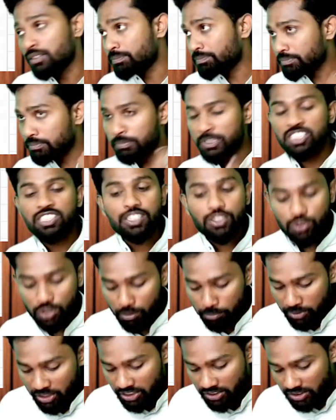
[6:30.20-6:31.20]
business
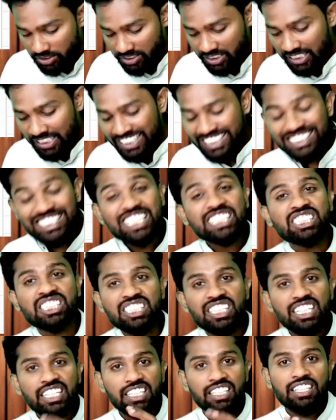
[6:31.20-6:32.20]
combinations. Section
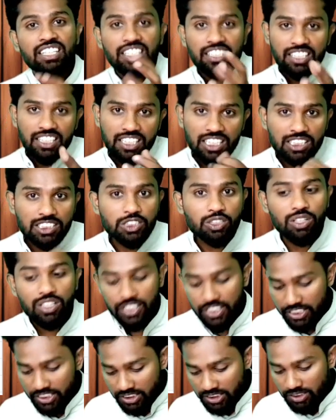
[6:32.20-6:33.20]
D, the
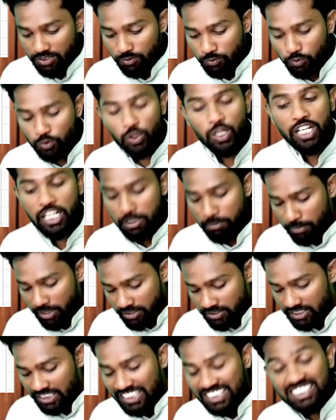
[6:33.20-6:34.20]
consolidation, 14
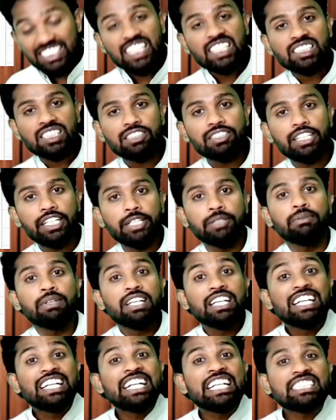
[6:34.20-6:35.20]
marks. Section E,
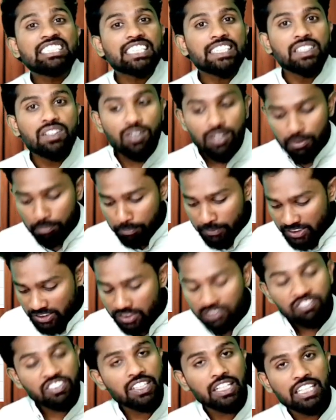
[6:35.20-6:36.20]
recent developments
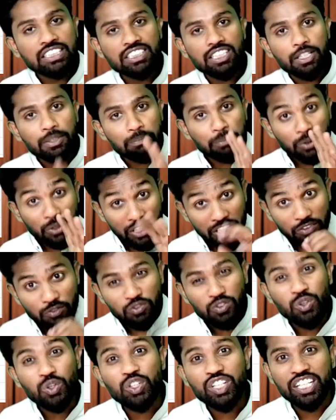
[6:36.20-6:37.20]
in financial reporting,
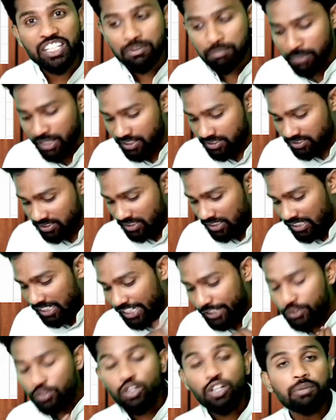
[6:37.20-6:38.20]
14 marks.
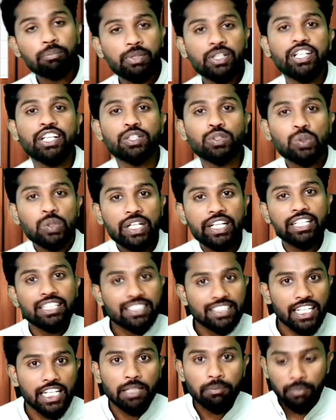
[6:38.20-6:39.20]
And government accounting,
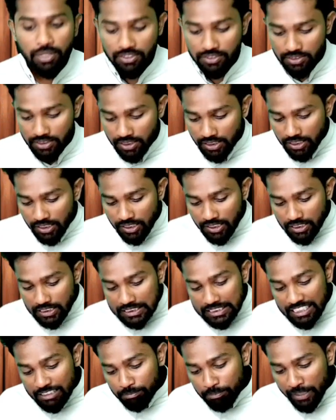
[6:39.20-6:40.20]
10 marks.
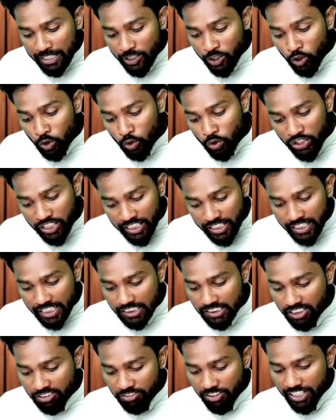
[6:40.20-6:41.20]
Sir, by looking at
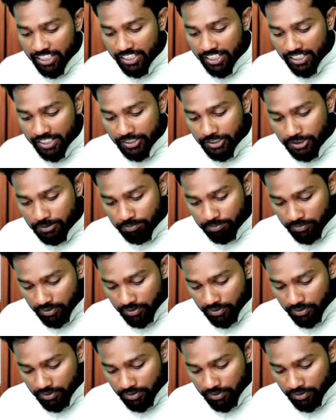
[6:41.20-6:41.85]
the weightage,